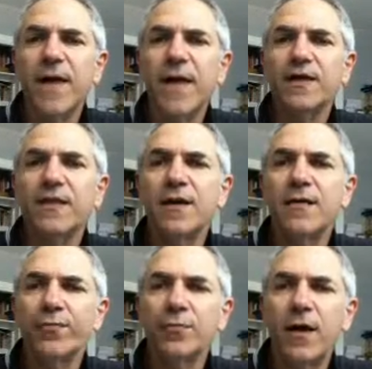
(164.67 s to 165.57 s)
and a
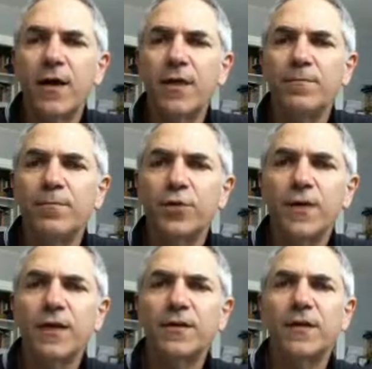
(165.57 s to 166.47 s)
threat and put
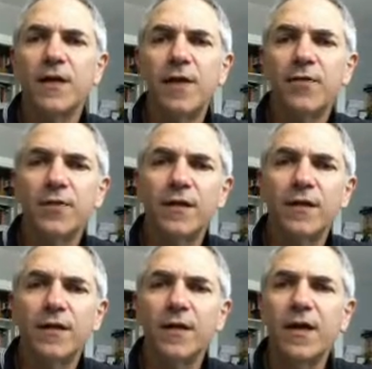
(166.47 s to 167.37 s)
that together
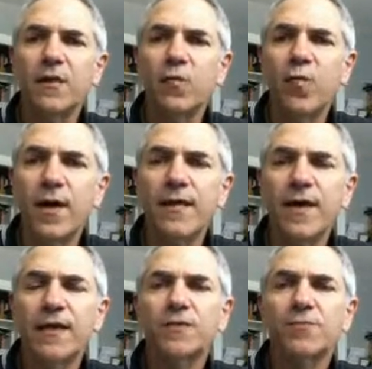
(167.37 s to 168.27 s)
in a way
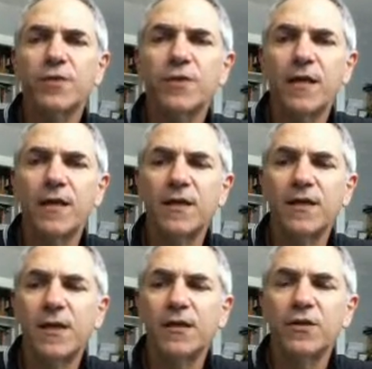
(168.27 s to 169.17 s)
that is presented
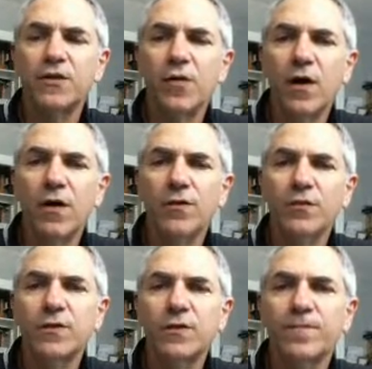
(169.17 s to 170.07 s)
to
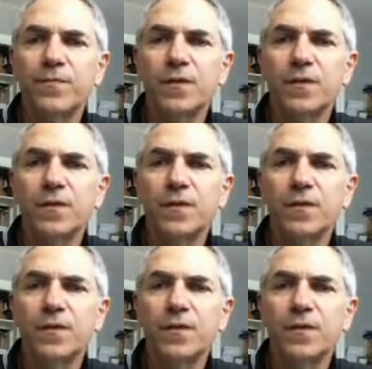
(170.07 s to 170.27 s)
others